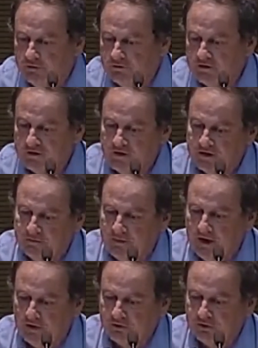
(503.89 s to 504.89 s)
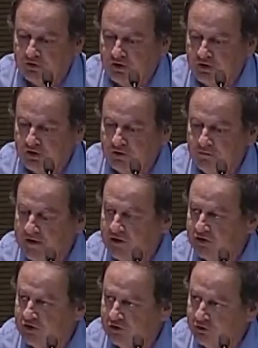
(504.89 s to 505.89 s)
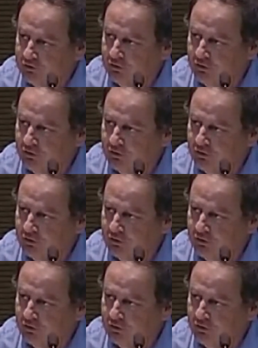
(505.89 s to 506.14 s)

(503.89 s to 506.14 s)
everything about the changing measure,